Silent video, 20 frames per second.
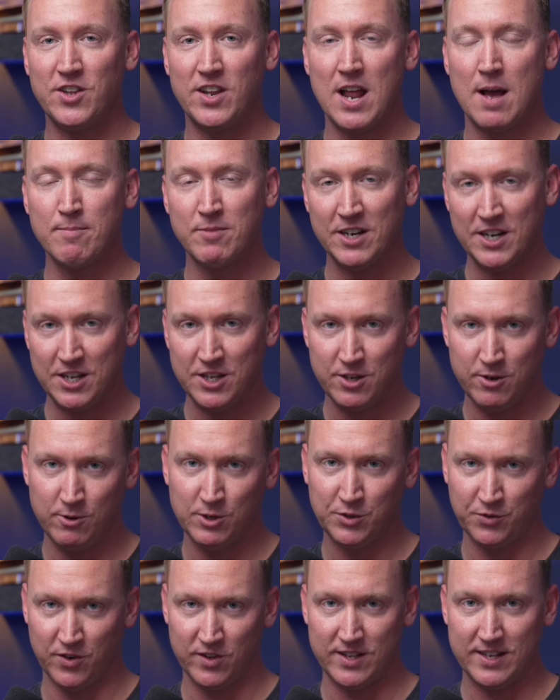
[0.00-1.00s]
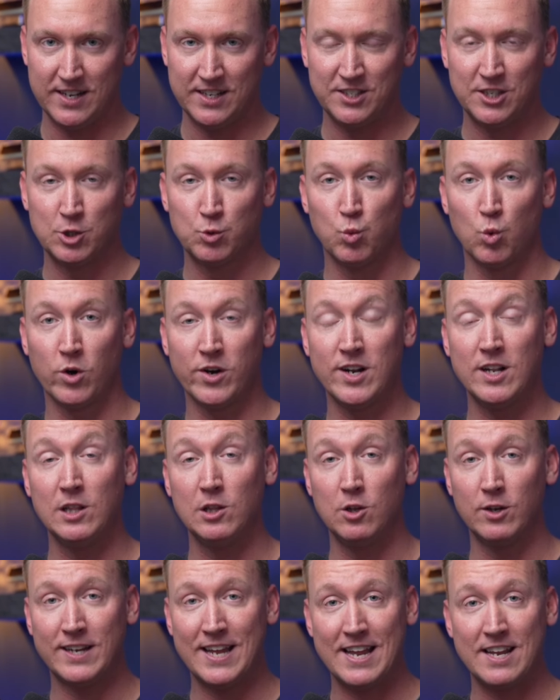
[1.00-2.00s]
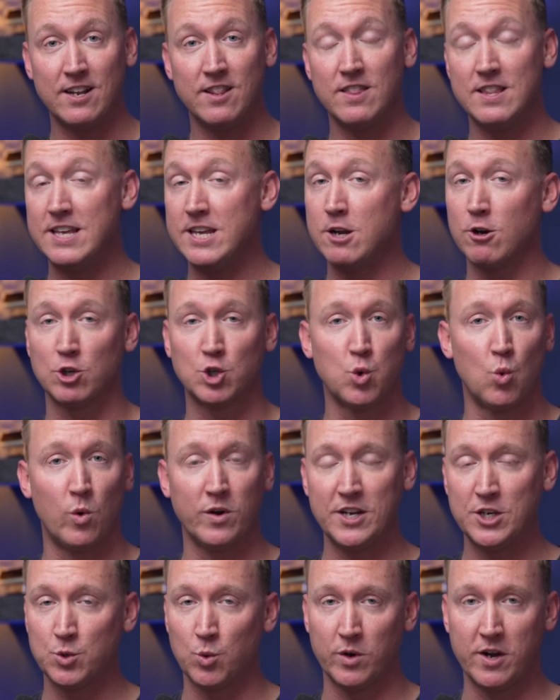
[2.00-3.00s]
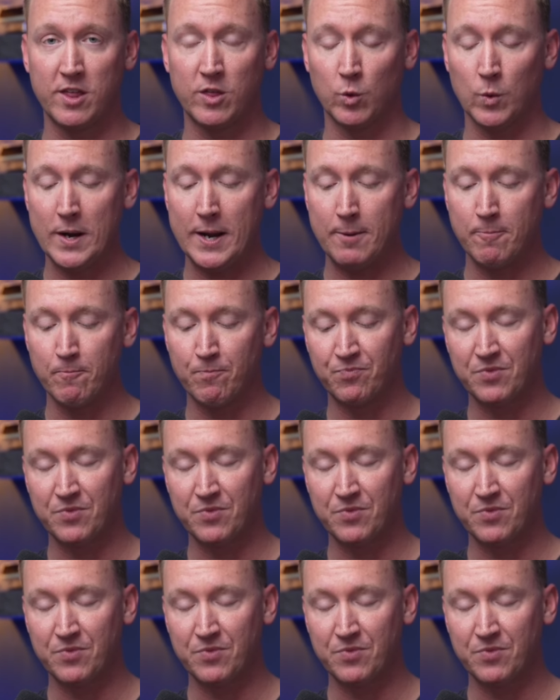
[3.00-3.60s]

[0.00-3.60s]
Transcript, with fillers: that I'm going to use for this is we're going to look at the year 2023